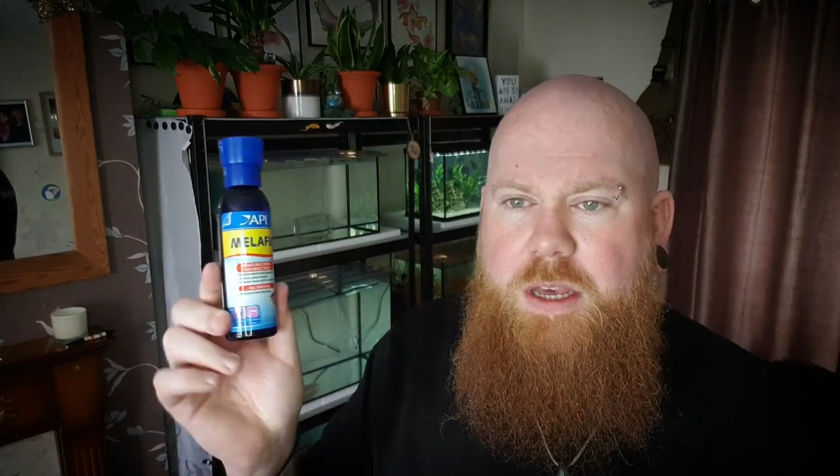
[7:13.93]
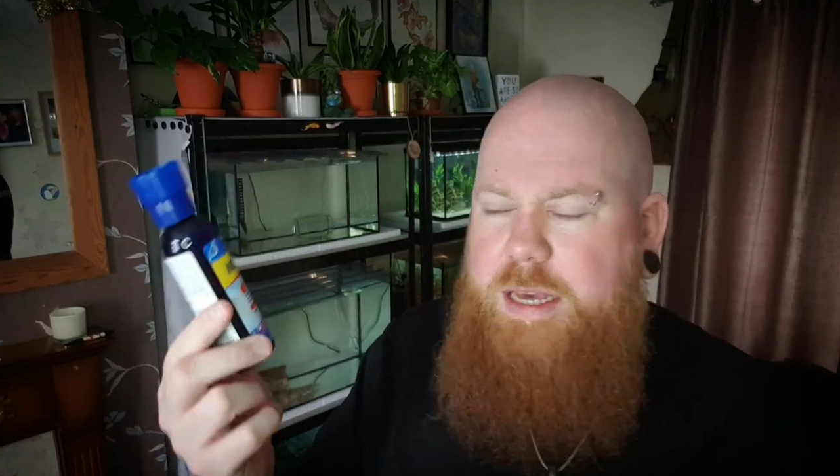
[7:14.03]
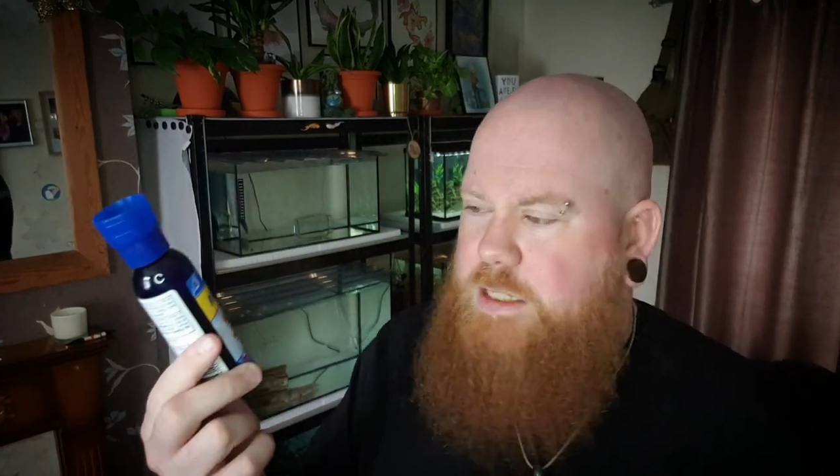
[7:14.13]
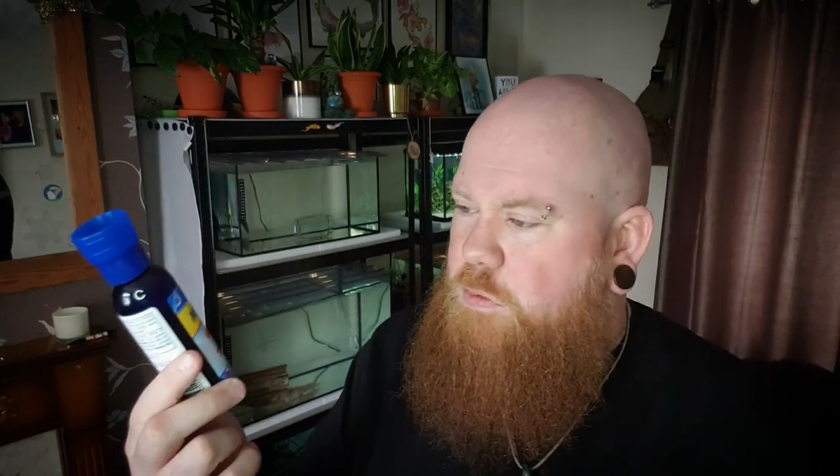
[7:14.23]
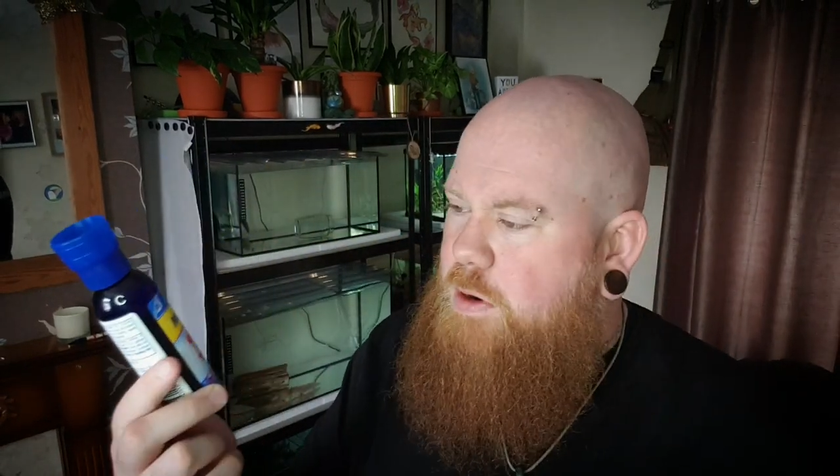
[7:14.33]

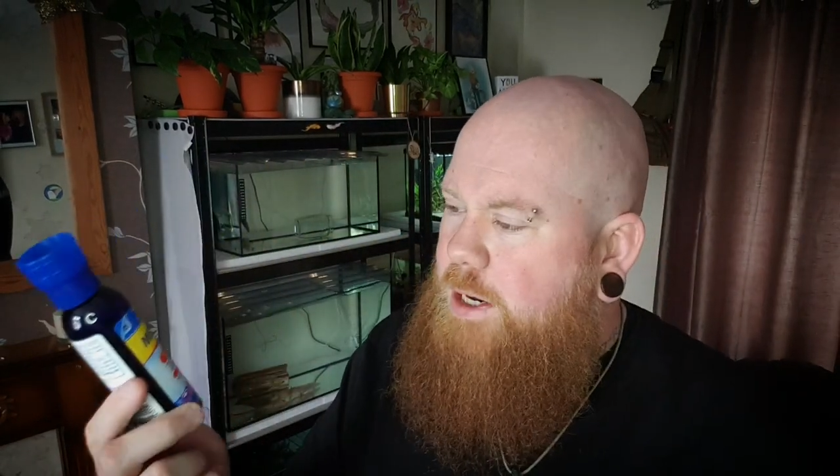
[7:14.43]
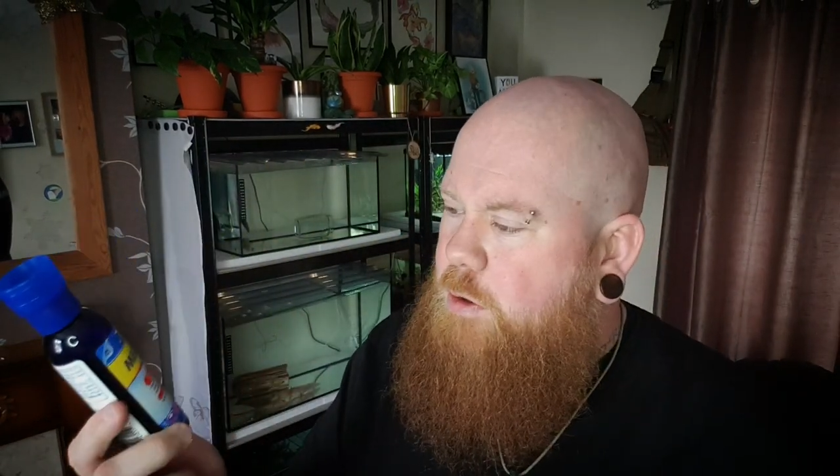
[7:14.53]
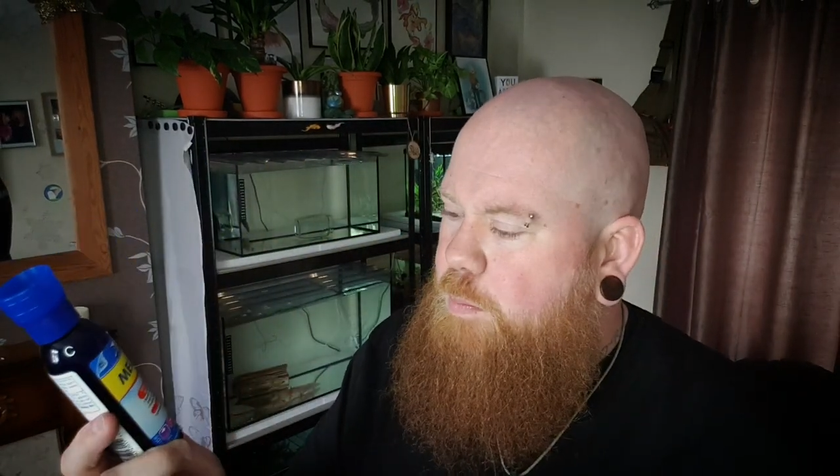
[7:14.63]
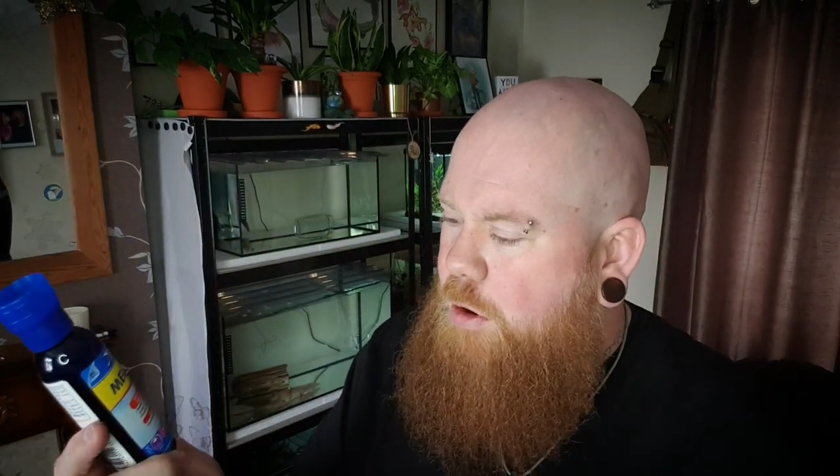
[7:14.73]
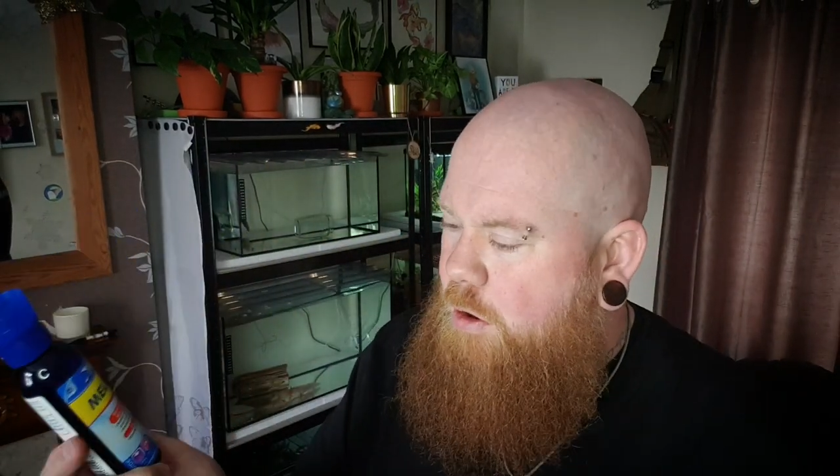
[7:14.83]
It's a really
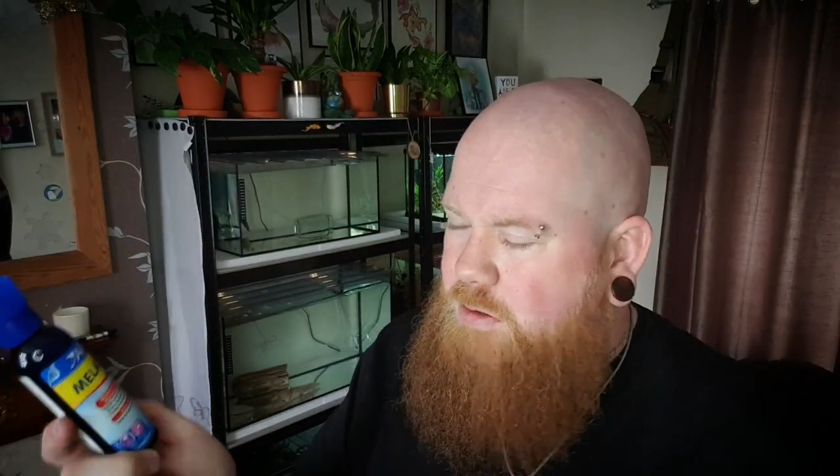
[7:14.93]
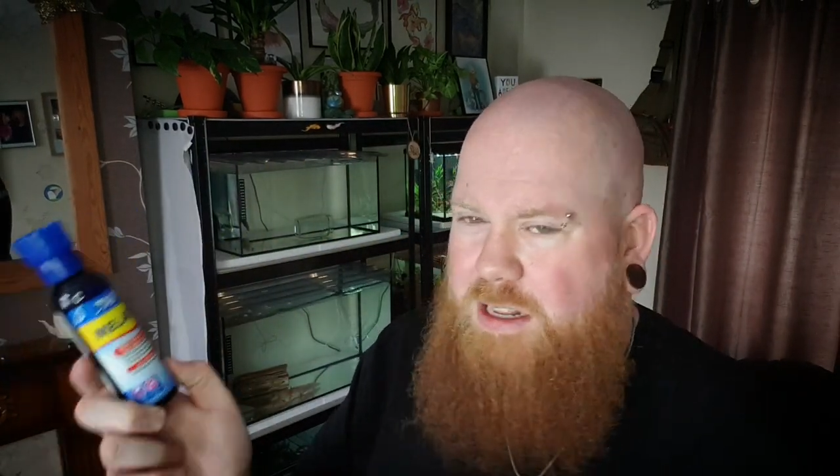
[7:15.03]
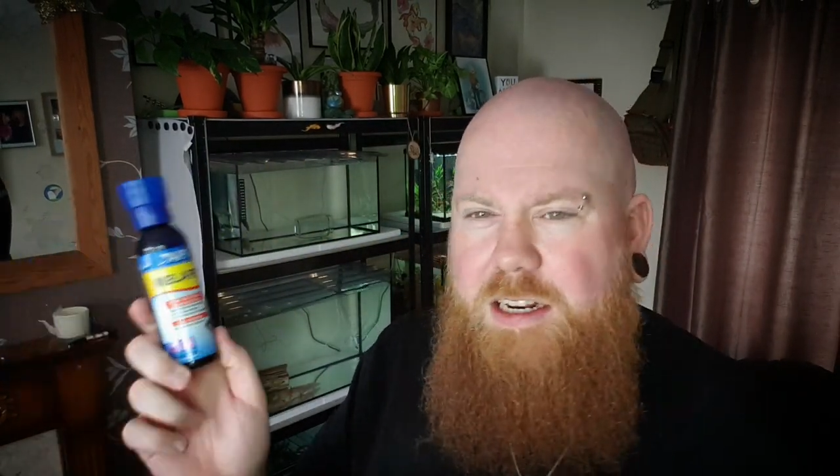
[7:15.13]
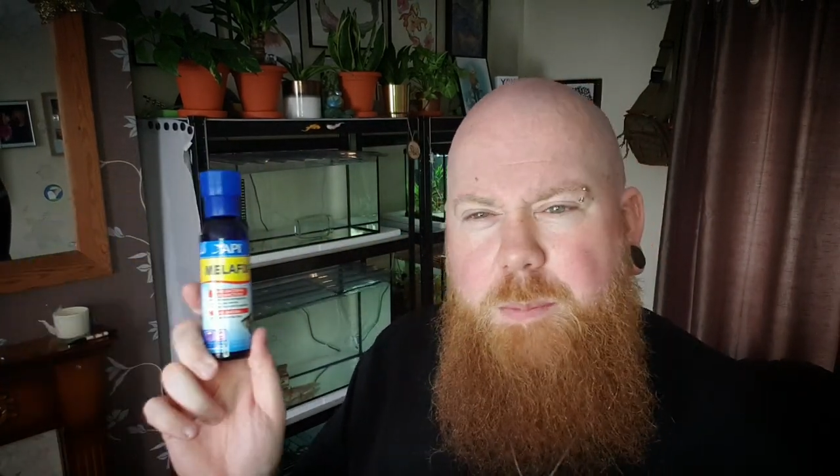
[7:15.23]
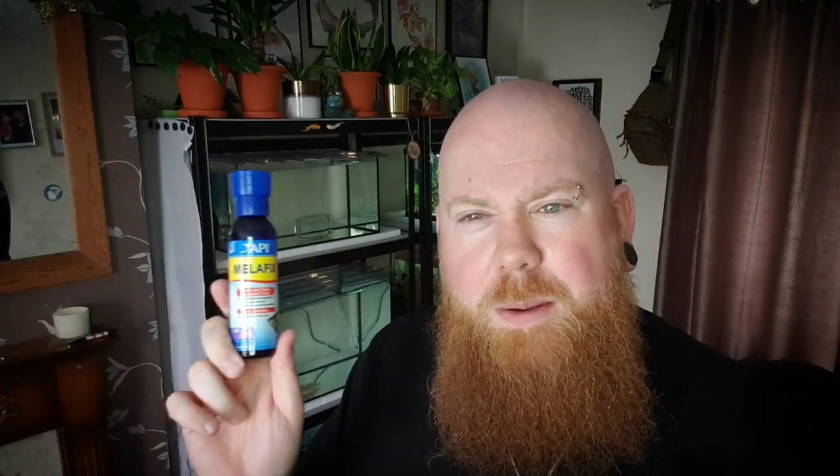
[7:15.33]
good product,
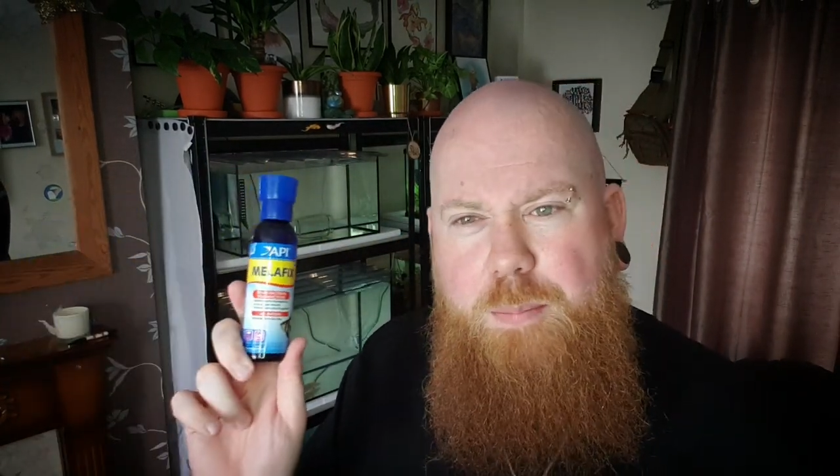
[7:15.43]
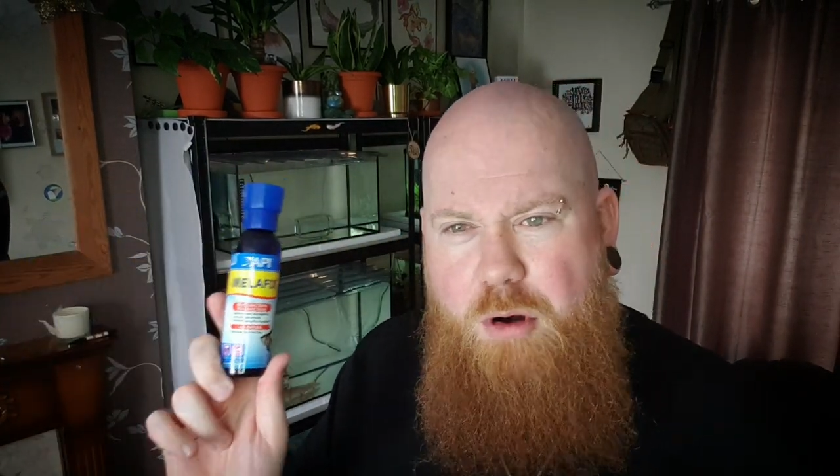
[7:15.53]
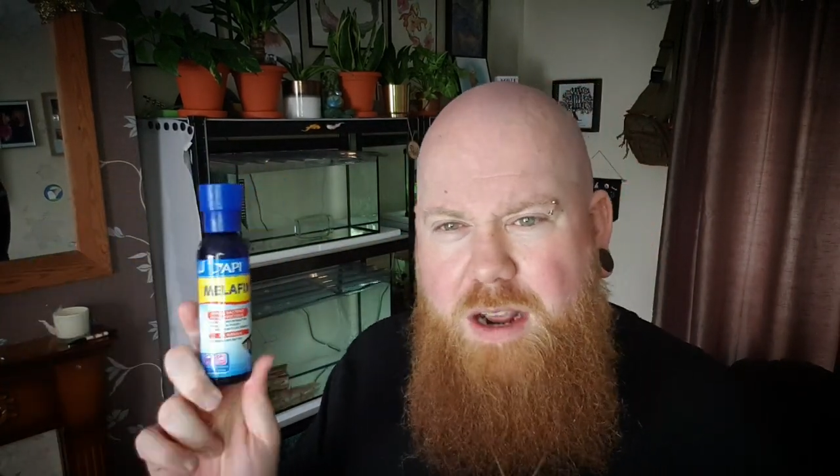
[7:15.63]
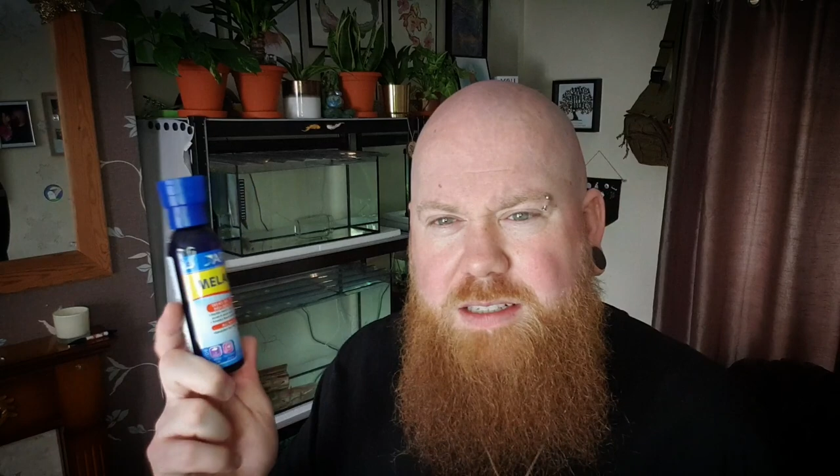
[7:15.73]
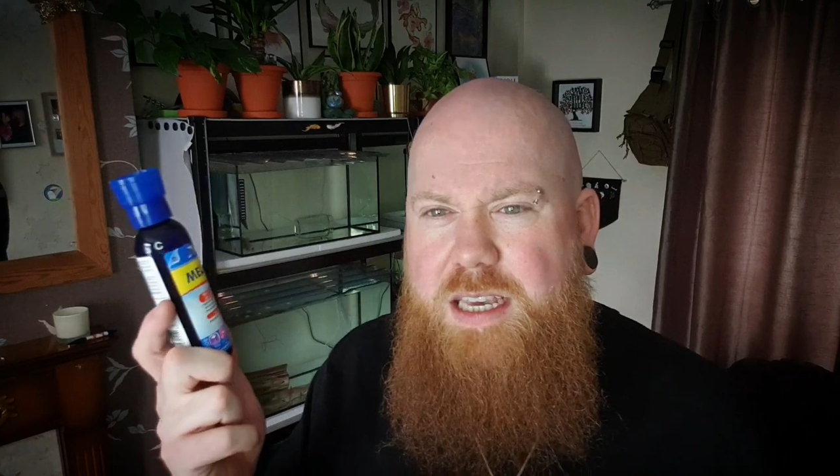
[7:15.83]
a little bit
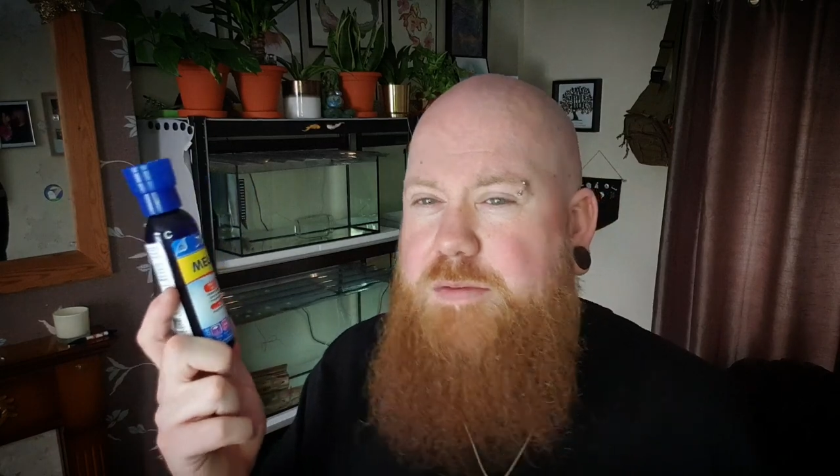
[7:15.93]
pricey